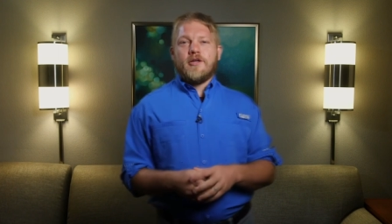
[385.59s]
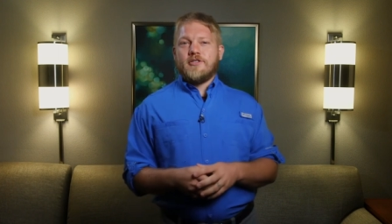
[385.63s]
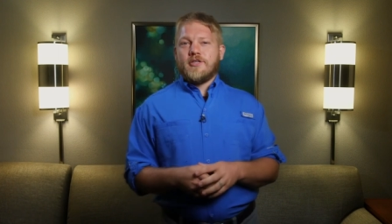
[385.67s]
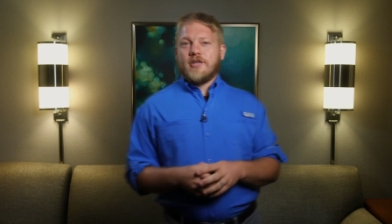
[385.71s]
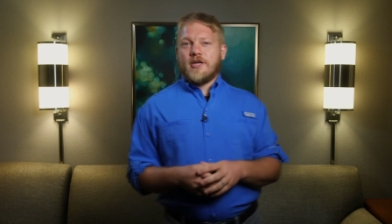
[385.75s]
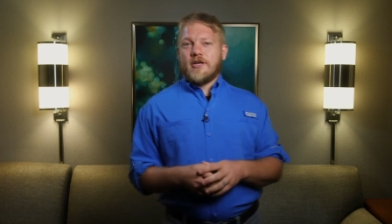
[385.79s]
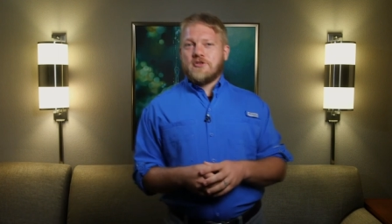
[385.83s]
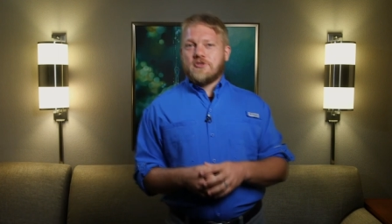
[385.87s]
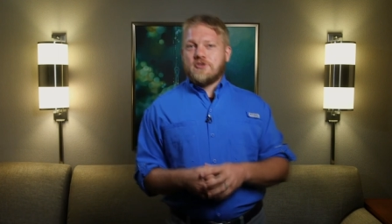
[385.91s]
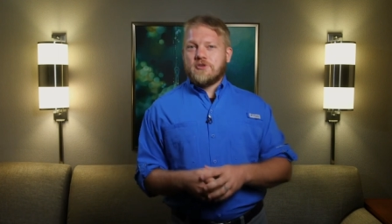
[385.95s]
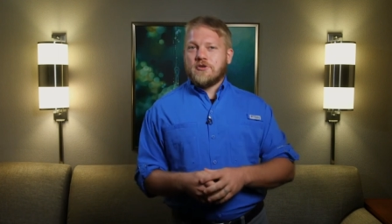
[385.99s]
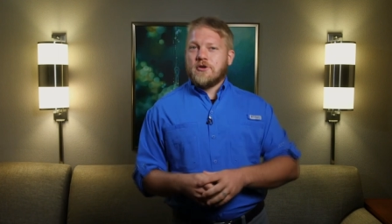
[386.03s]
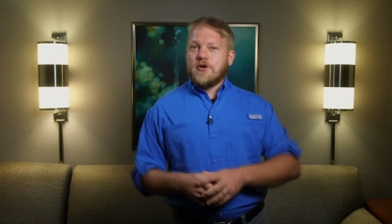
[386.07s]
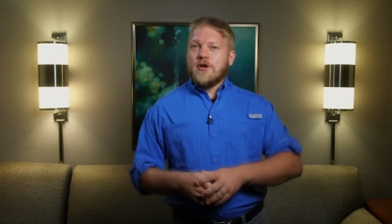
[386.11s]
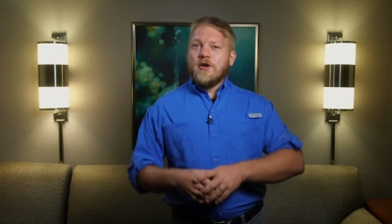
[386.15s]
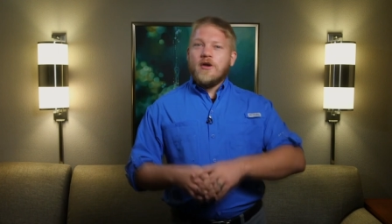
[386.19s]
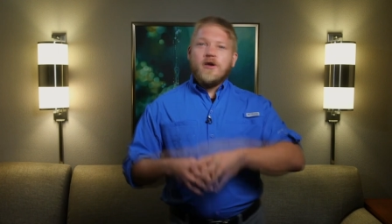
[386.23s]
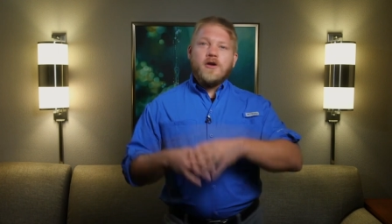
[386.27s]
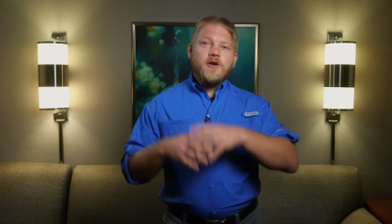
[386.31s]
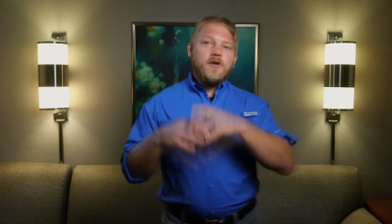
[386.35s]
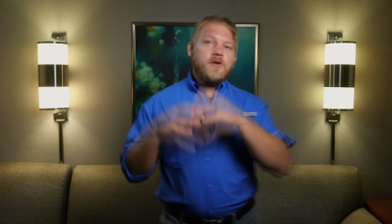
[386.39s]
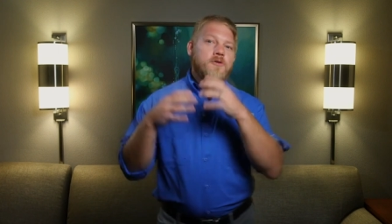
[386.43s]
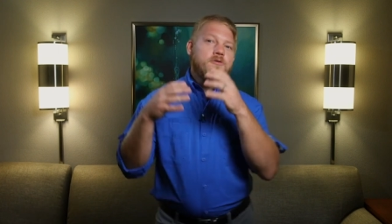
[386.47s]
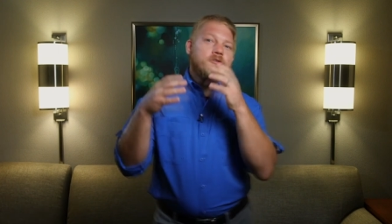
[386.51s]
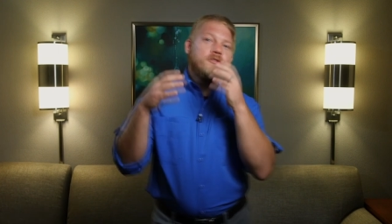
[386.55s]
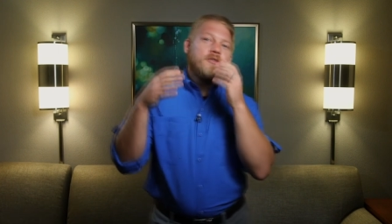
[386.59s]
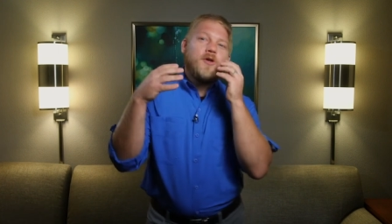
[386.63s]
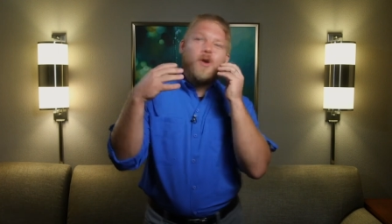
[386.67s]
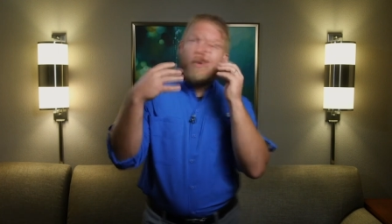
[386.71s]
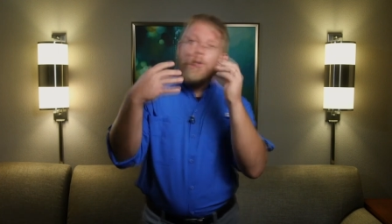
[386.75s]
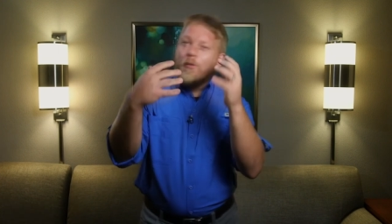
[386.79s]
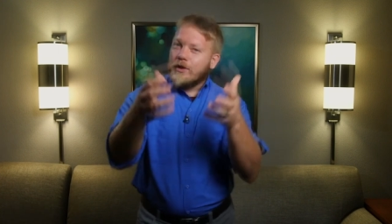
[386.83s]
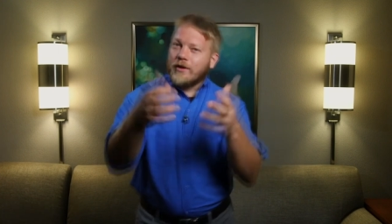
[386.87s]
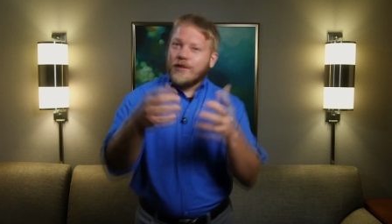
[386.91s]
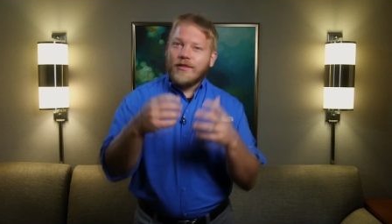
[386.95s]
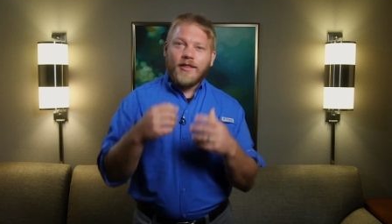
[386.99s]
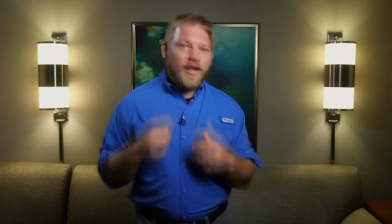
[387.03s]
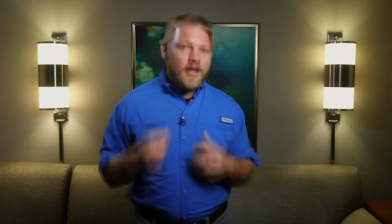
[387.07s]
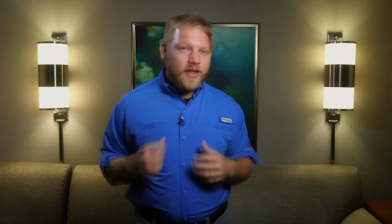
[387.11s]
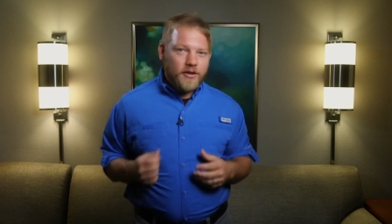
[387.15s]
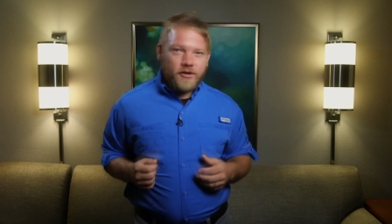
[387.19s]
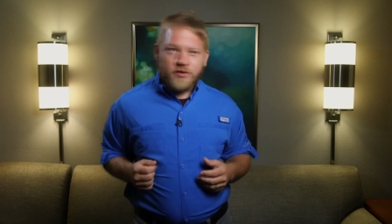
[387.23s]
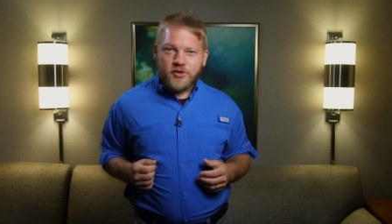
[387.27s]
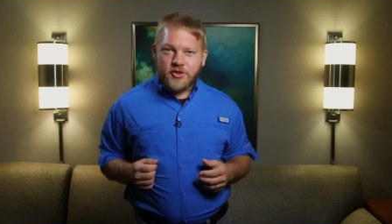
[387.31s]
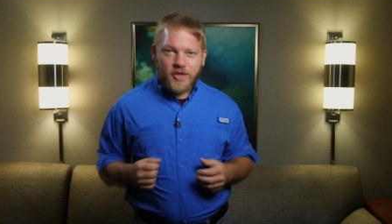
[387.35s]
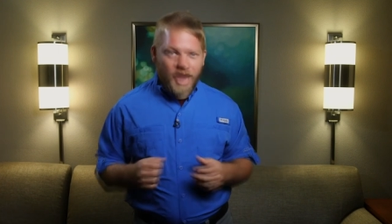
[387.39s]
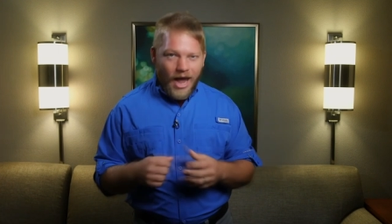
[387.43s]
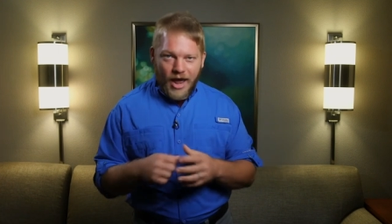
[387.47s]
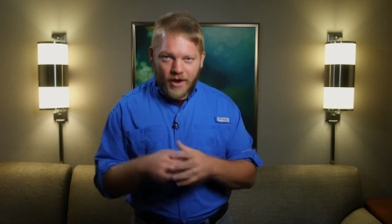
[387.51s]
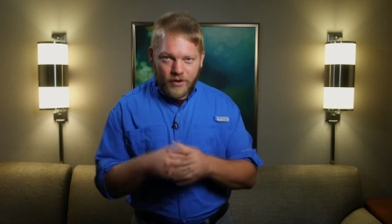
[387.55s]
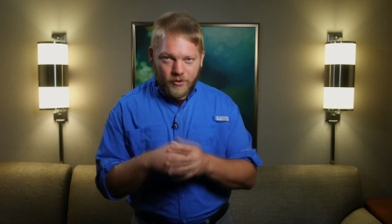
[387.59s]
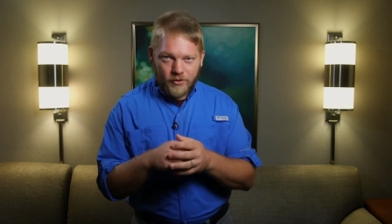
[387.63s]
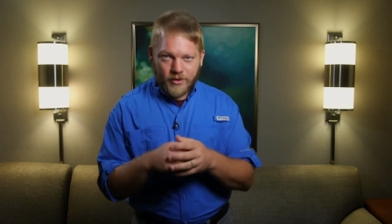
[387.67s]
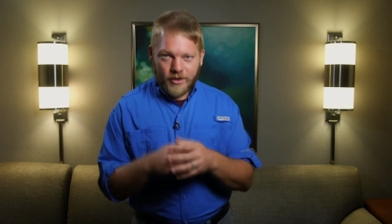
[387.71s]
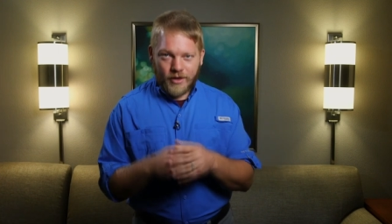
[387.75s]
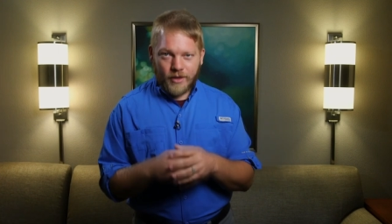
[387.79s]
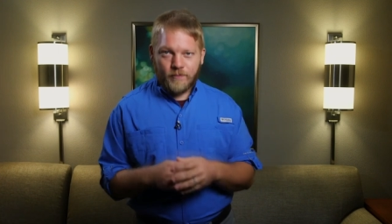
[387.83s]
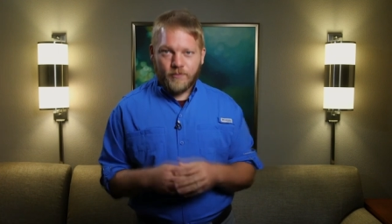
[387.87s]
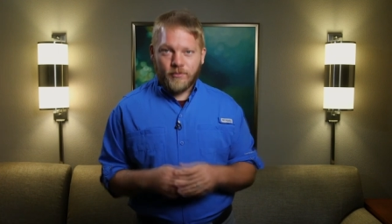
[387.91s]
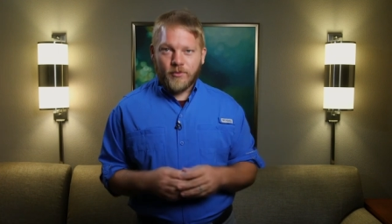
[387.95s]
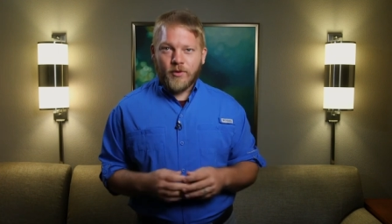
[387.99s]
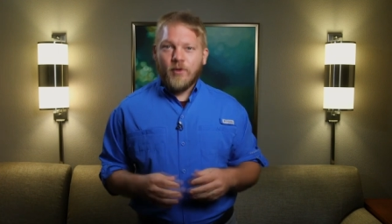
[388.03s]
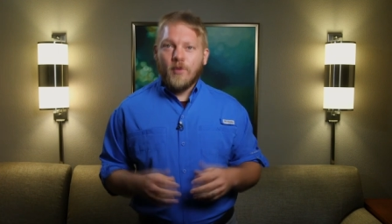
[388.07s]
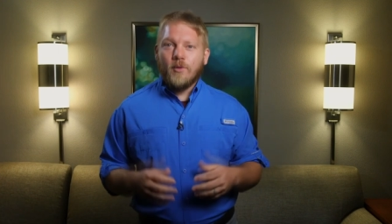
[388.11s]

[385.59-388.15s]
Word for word: adjuster who's going to let you shadow them,